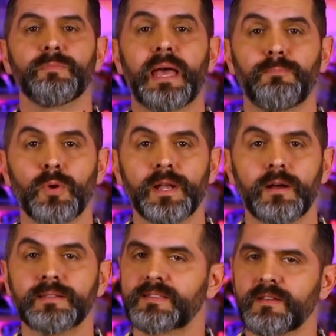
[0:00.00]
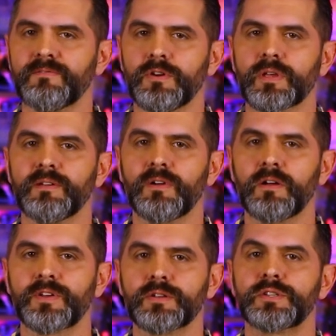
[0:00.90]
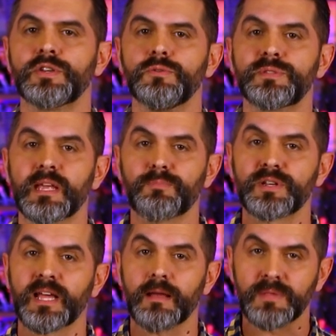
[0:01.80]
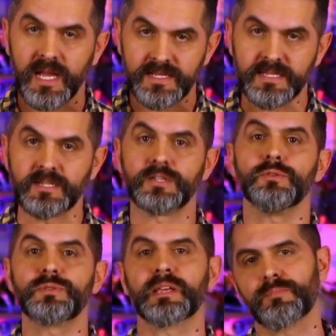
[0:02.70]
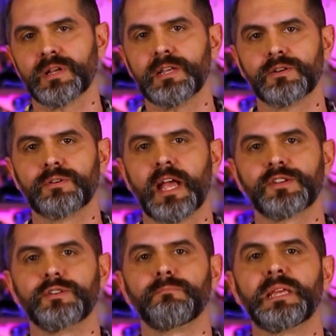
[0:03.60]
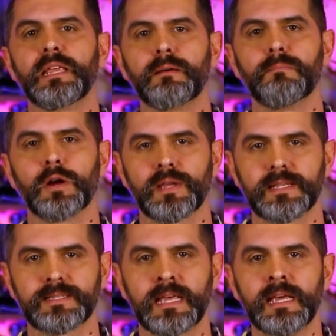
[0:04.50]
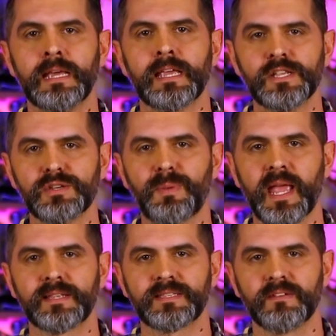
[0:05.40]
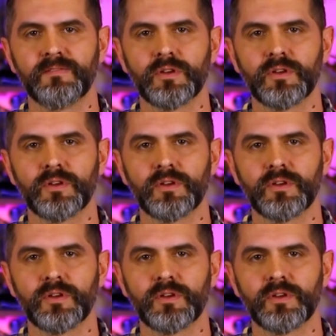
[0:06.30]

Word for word: From that point on, Sun Vulcan evolved on two separate timelines in two separate international media markets. In Japan, Sun